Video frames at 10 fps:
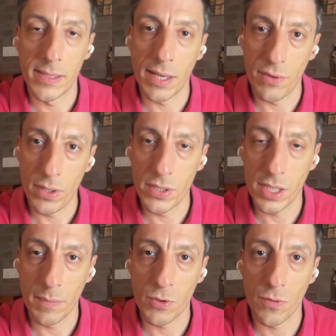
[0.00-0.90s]
several
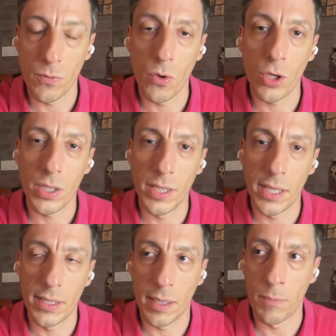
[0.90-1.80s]
streams of work
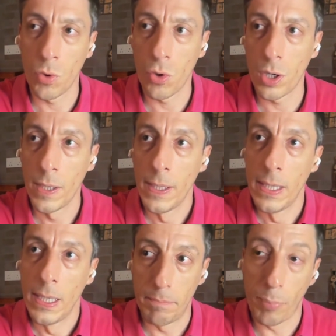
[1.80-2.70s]
that are more
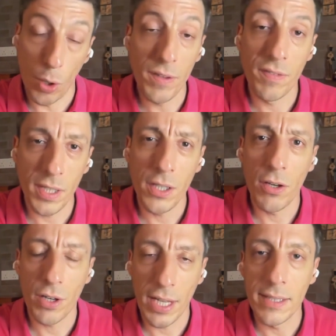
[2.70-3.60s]

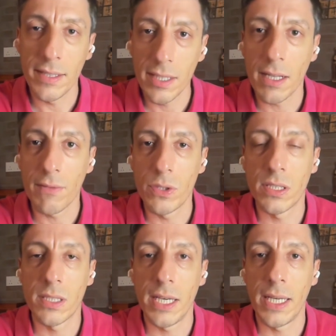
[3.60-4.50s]
policy-oriented, I would
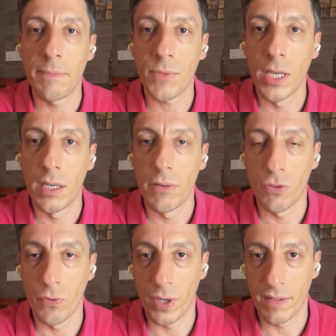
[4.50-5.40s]
say.
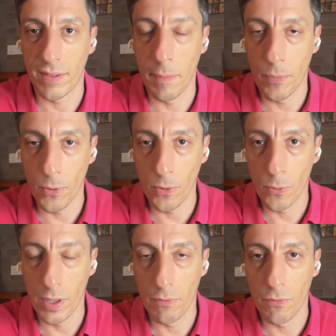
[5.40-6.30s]
So, for example,
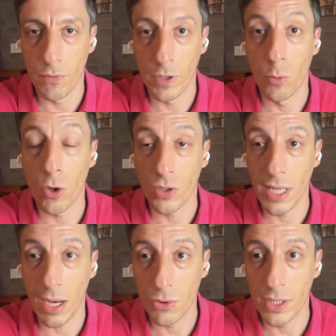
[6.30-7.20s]
we have
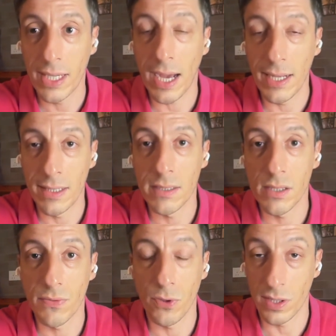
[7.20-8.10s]
worked out
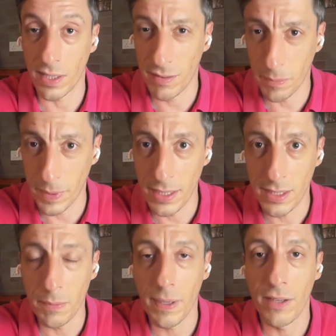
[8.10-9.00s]
guidance for
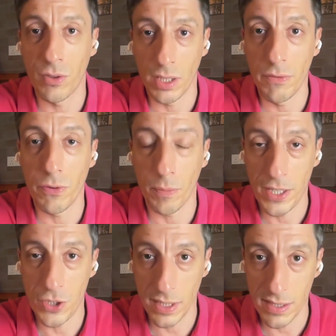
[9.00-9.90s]
traceability based on the
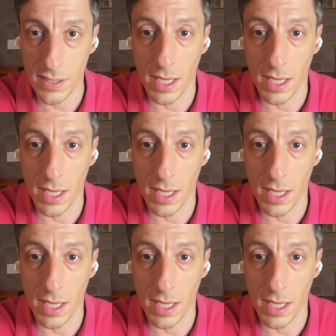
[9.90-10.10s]
information that